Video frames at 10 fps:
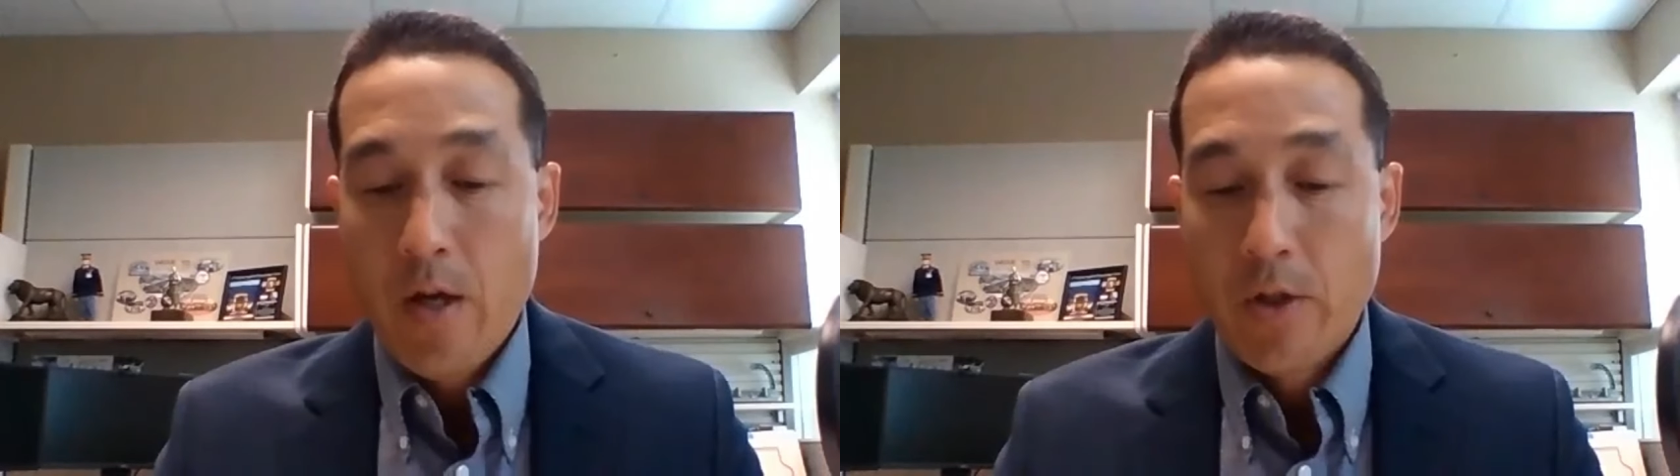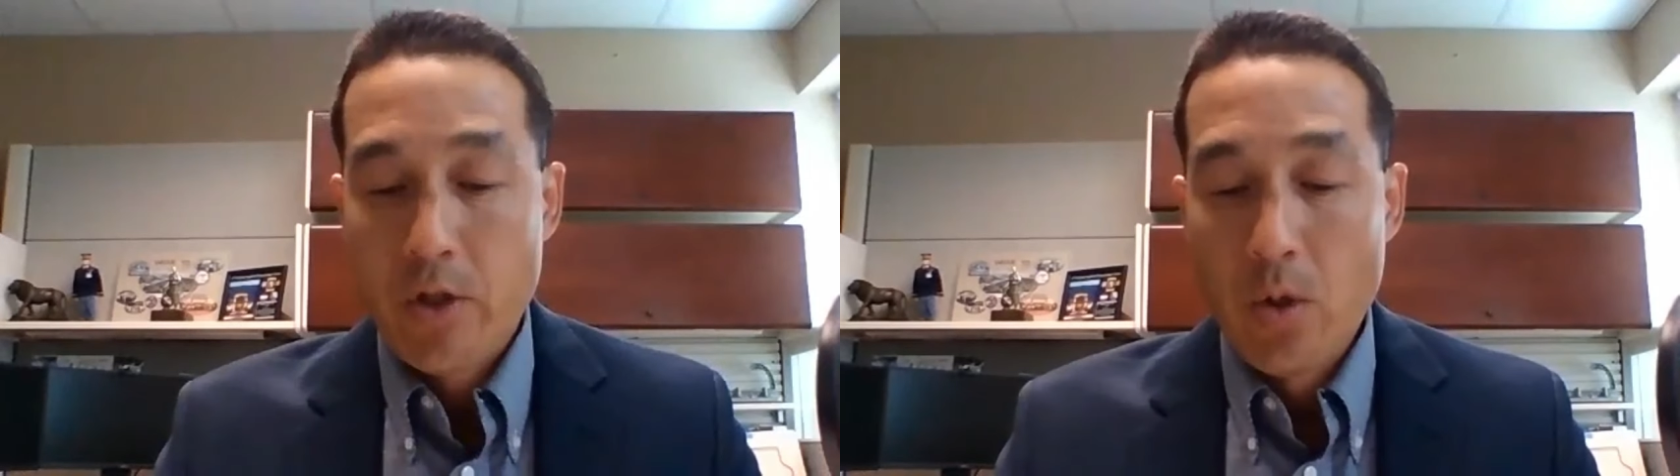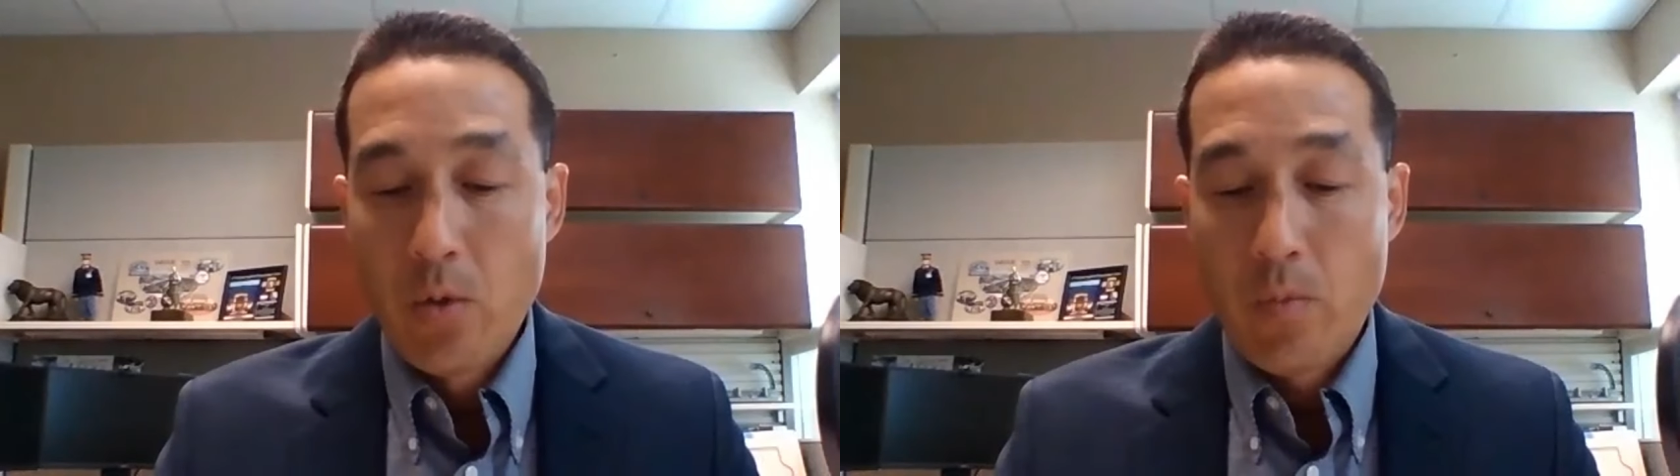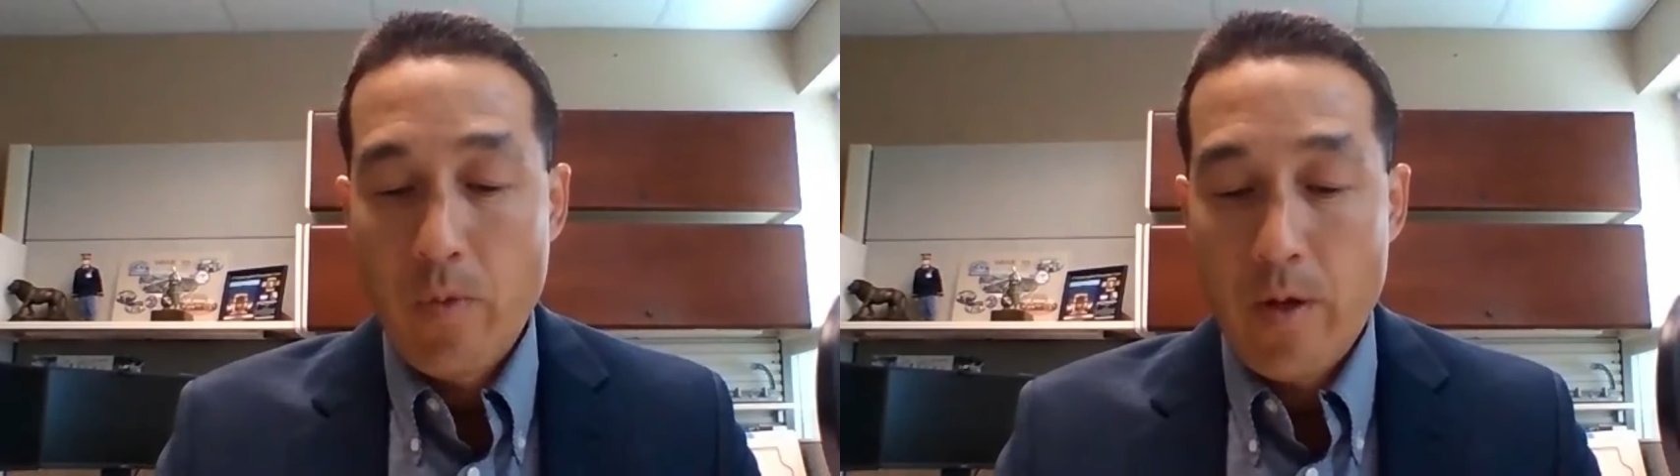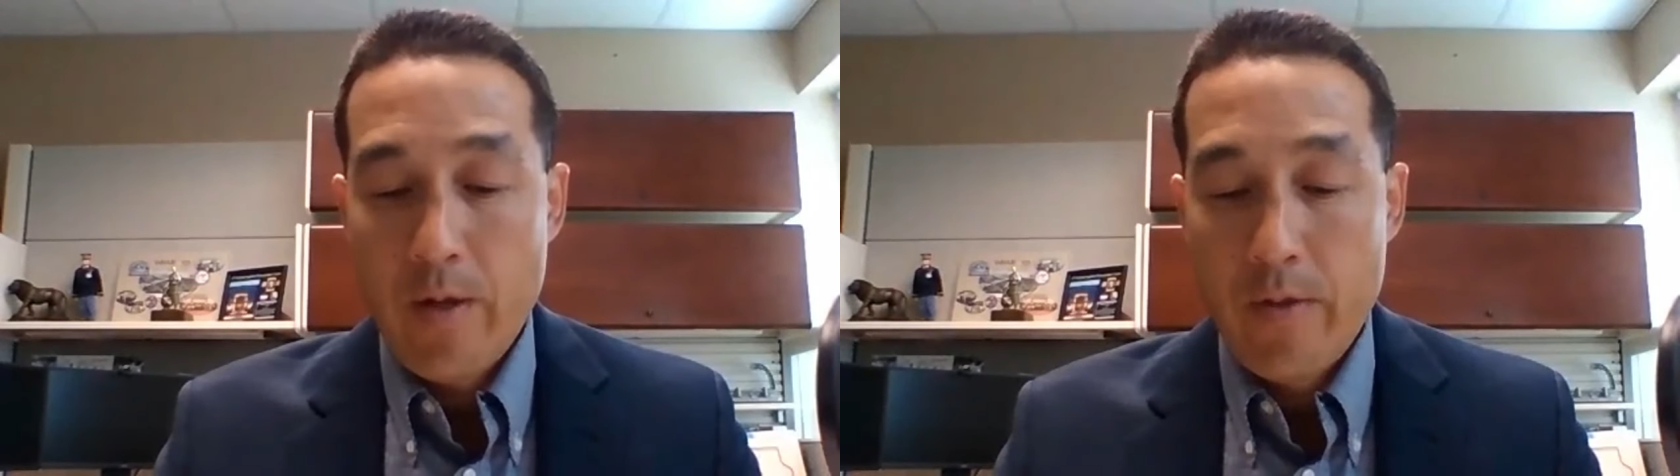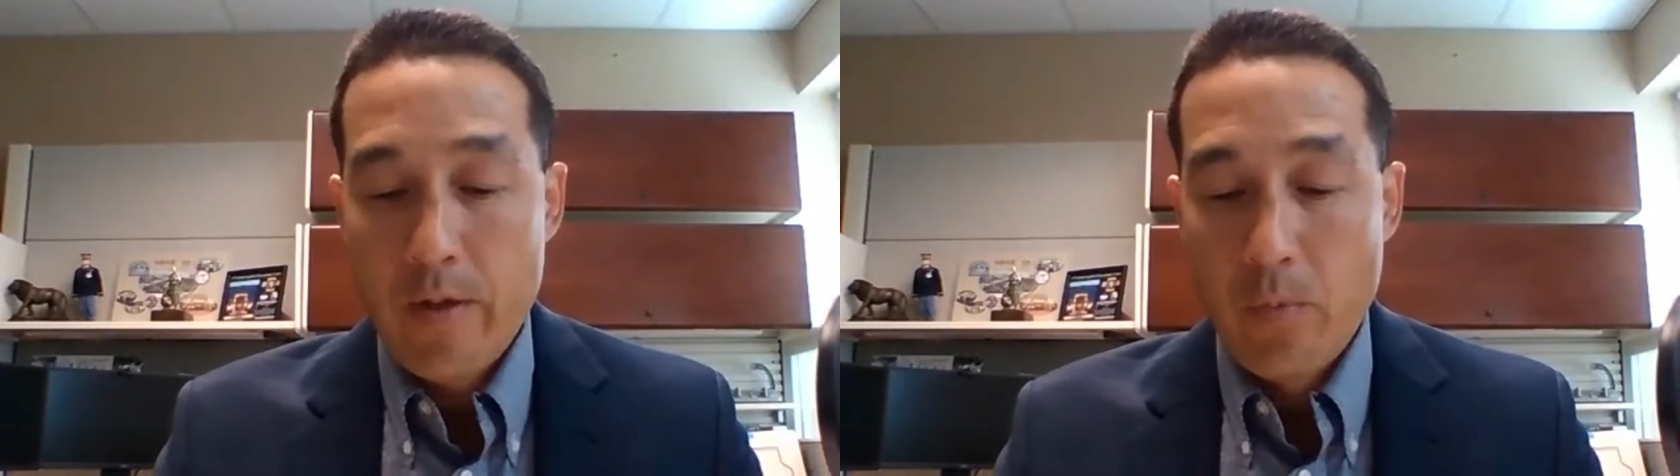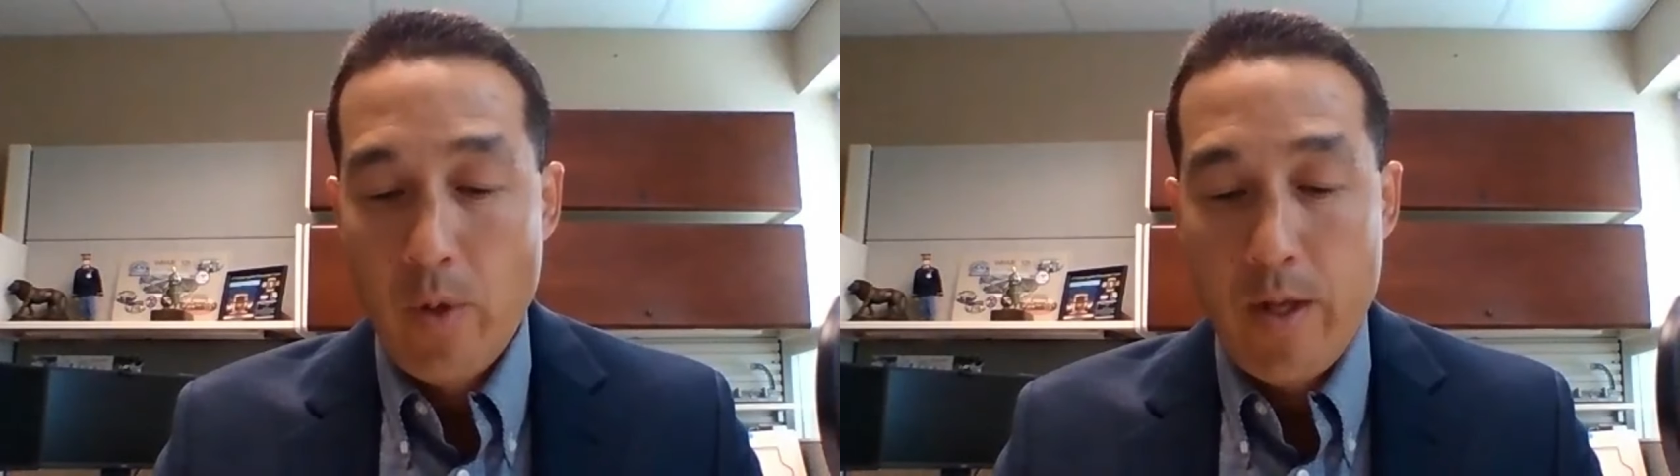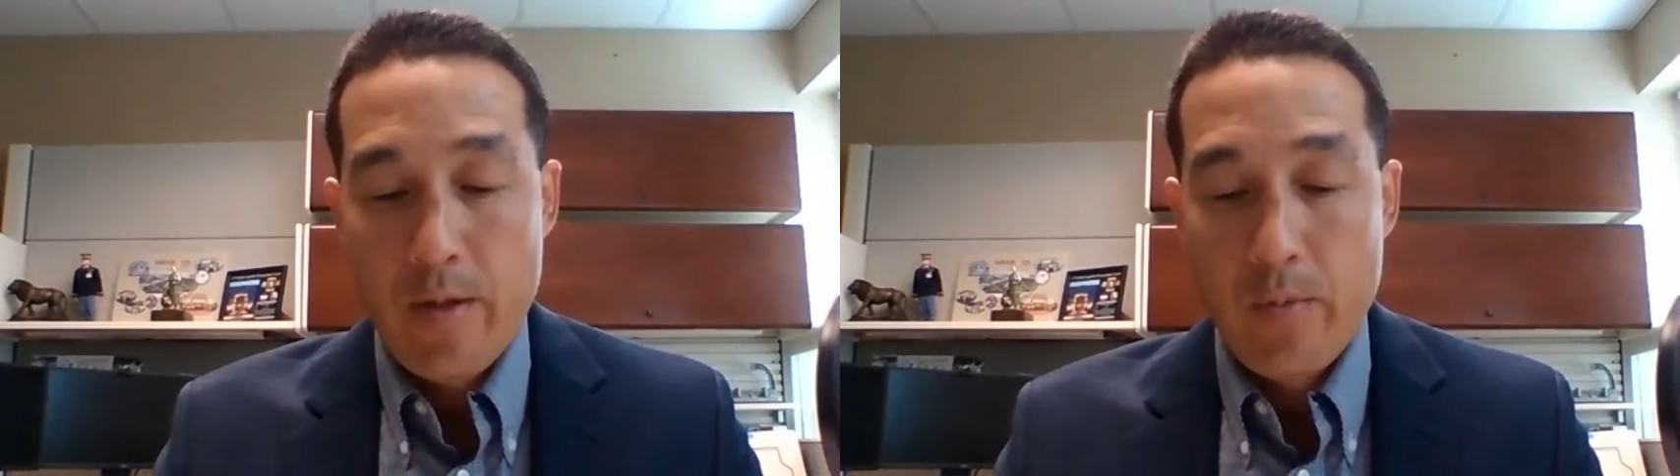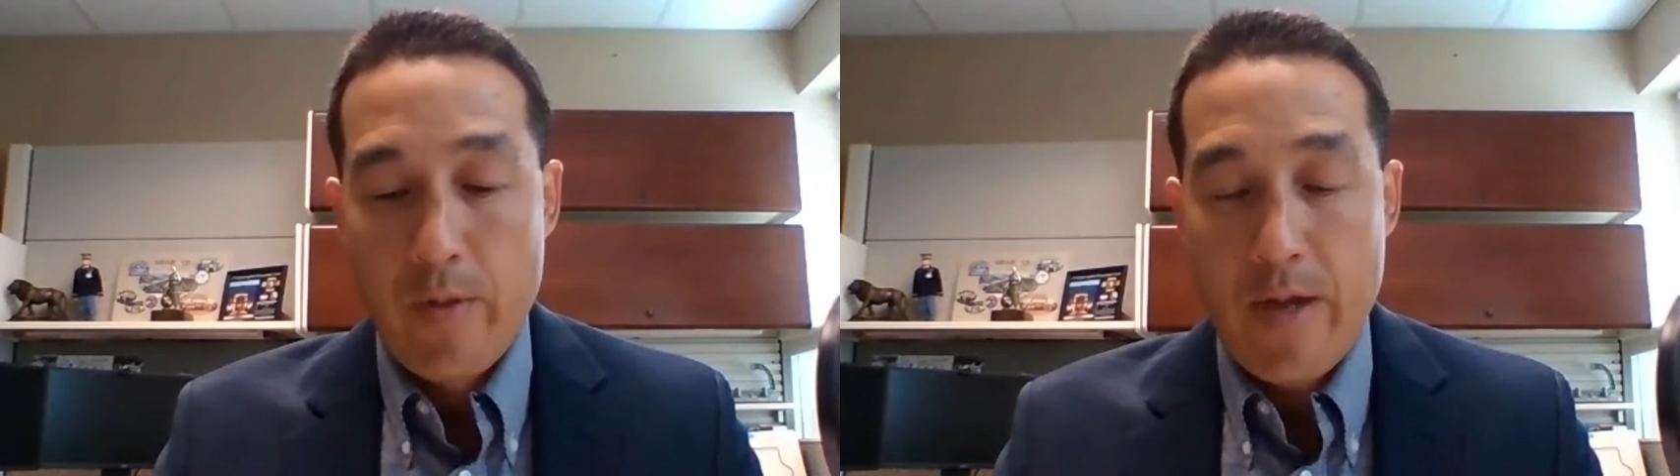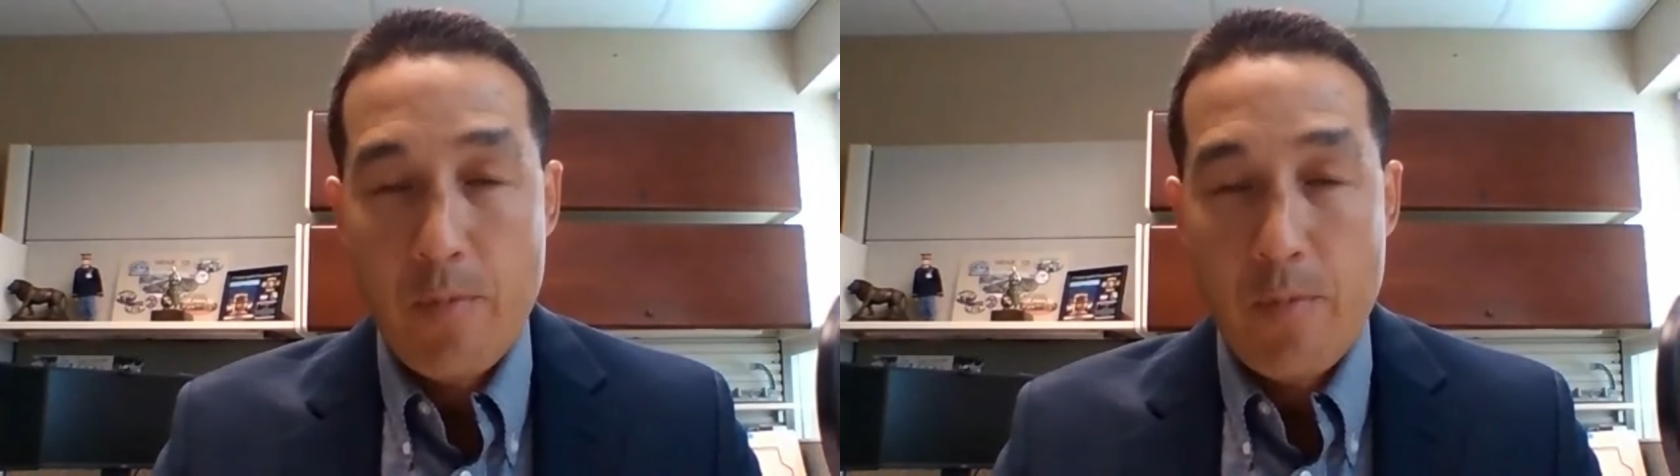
So in when when the